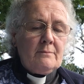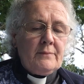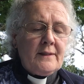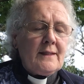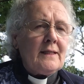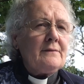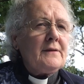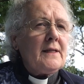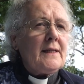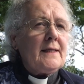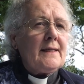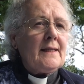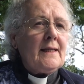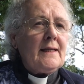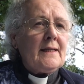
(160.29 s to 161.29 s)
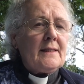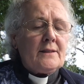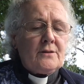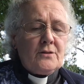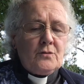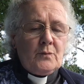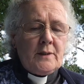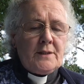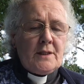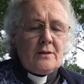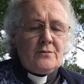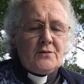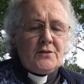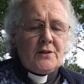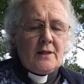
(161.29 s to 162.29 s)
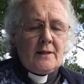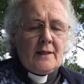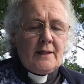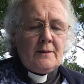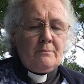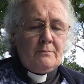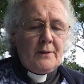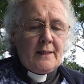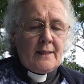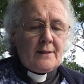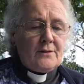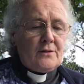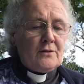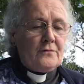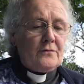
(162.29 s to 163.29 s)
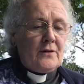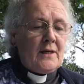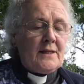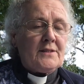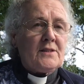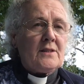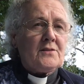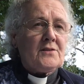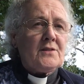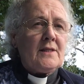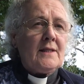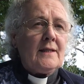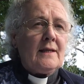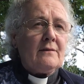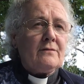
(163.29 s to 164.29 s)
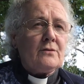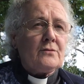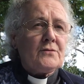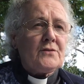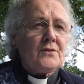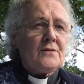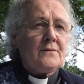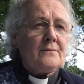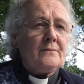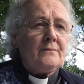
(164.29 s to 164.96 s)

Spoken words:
but living inland, we don't see the impact of rising sea levels.